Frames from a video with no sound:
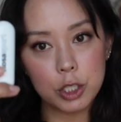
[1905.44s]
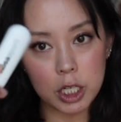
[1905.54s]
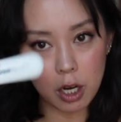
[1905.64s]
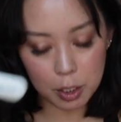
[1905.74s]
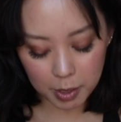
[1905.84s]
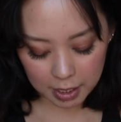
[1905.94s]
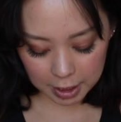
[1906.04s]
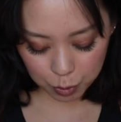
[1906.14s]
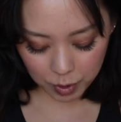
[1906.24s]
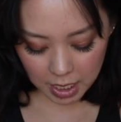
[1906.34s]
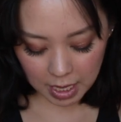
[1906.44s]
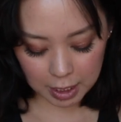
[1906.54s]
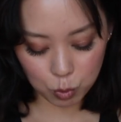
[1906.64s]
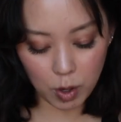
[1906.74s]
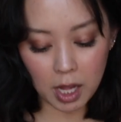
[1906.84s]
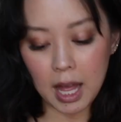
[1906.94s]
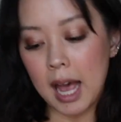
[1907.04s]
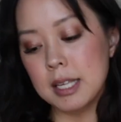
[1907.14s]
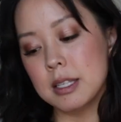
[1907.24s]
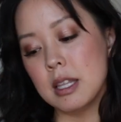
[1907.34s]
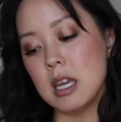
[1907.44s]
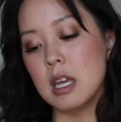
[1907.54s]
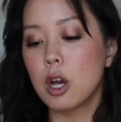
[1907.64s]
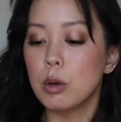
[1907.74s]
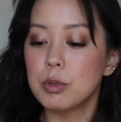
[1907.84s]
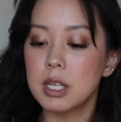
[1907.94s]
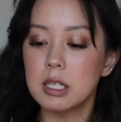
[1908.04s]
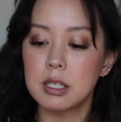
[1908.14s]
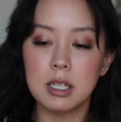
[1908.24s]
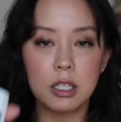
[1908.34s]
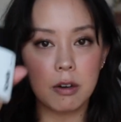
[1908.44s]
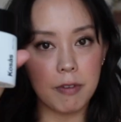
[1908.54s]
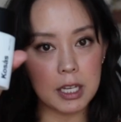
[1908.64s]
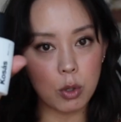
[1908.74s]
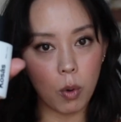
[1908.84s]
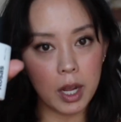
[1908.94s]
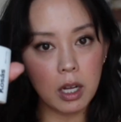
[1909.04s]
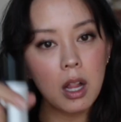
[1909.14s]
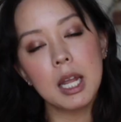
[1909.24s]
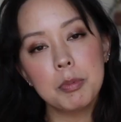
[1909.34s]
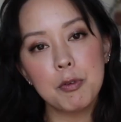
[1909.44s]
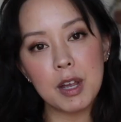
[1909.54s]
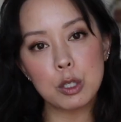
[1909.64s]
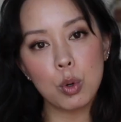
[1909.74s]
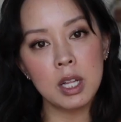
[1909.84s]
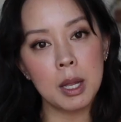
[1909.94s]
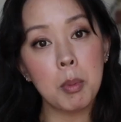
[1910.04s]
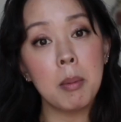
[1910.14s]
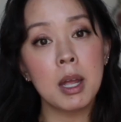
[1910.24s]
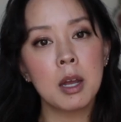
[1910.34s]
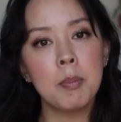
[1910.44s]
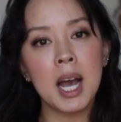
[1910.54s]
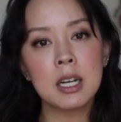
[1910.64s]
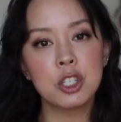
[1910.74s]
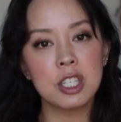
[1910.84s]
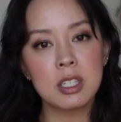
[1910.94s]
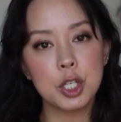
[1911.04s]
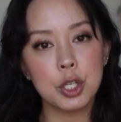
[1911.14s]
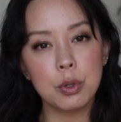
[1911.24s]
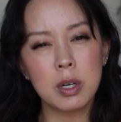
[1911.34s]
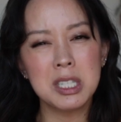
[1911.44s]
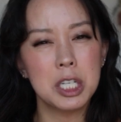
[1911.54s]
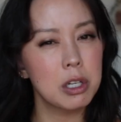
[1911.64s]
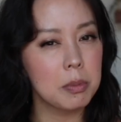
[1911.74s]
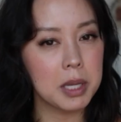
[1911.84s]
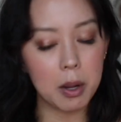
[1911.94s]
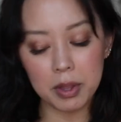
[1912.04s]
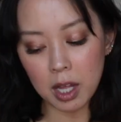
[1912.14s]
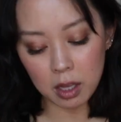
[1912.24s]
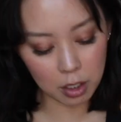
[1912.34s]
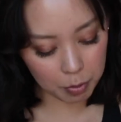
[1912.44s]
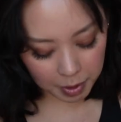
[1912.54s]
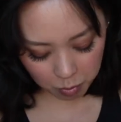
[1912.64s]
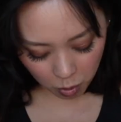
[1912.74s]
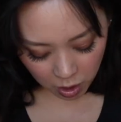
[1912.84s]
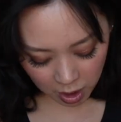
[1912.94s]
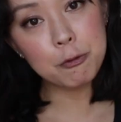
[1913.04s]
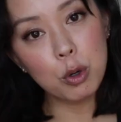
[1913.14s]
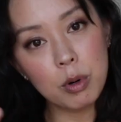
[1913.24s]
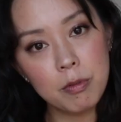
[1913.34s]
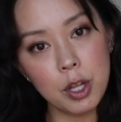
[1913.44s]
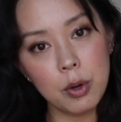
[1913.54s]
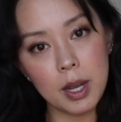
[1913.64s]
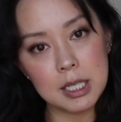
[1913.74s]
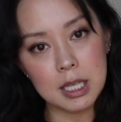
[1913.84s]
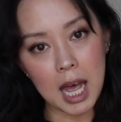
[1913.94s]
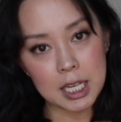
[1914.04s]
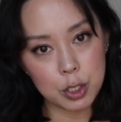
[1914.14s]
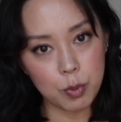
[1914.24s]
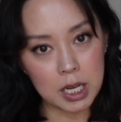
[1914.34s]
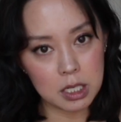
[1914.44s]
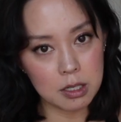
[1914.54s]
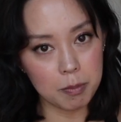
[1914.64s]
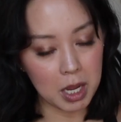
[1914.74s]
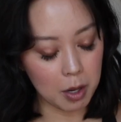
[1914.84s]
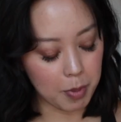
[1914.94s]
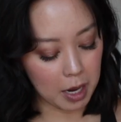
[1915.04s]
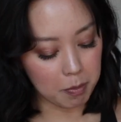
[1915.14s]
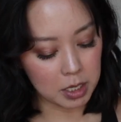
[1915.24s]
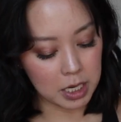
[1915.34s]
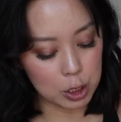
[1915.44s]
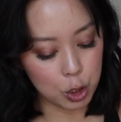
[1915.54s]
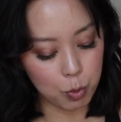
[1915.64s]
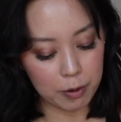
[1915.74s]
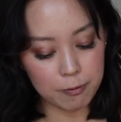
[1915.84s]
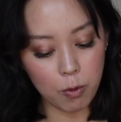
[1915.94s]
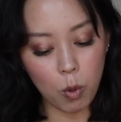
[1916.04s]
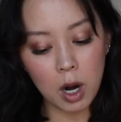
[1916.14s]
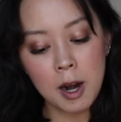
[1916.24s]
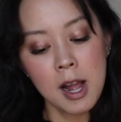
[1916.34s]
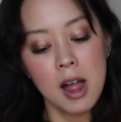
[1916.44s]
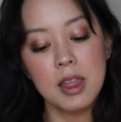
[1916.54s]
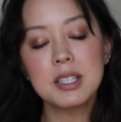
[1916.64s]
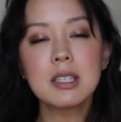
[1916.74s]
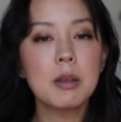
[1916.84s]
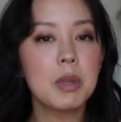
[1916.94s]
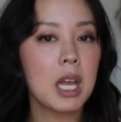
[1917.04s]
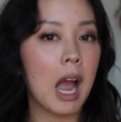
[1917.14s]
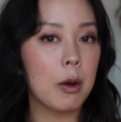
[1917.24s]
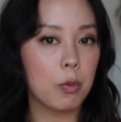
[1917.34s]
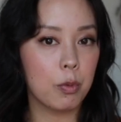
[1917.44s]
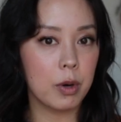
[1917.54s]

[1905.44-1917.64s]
which I talked about last week, as well as the Kosas Tinted Face Oil. Keep the face oil in my makeup bag just to continue to play with it a little bit more. Full review is last week's Makeup Bag Monday 2.4. This is something I